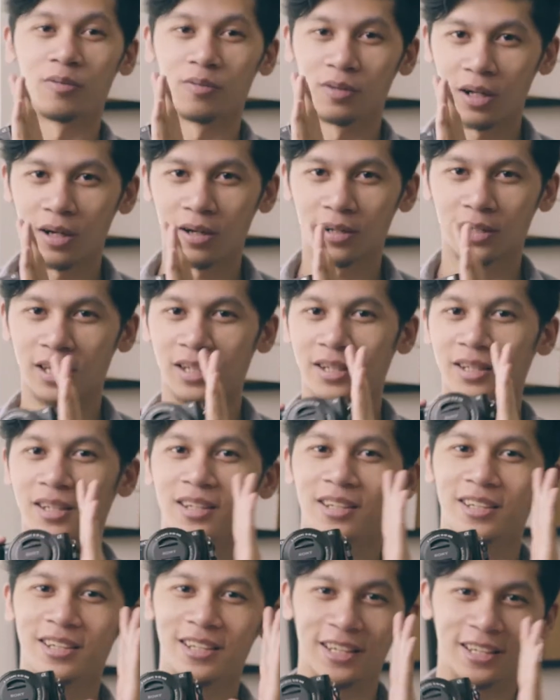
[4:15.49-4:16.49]
vlogging,
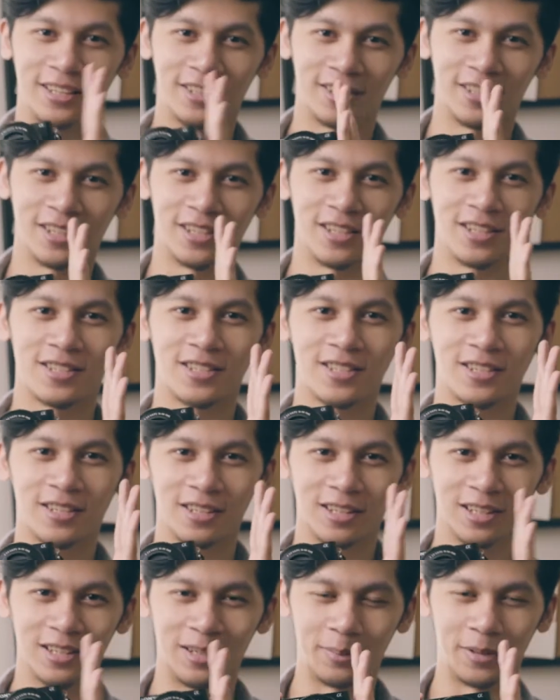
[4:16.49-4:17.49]
it does
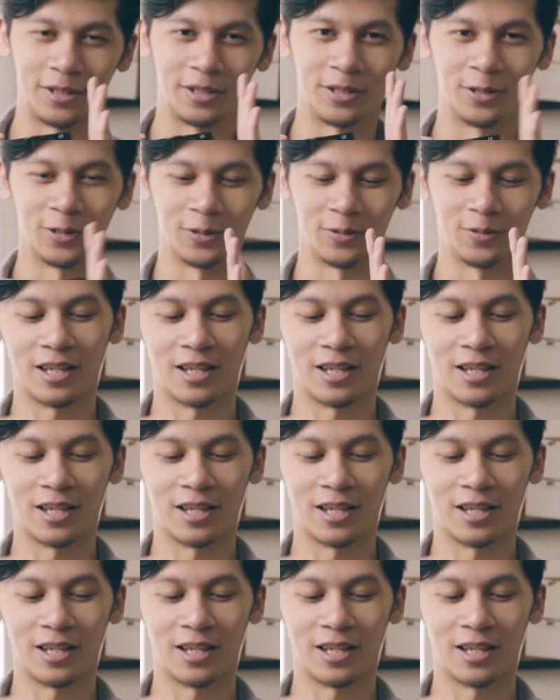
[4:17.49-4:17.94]
limit you.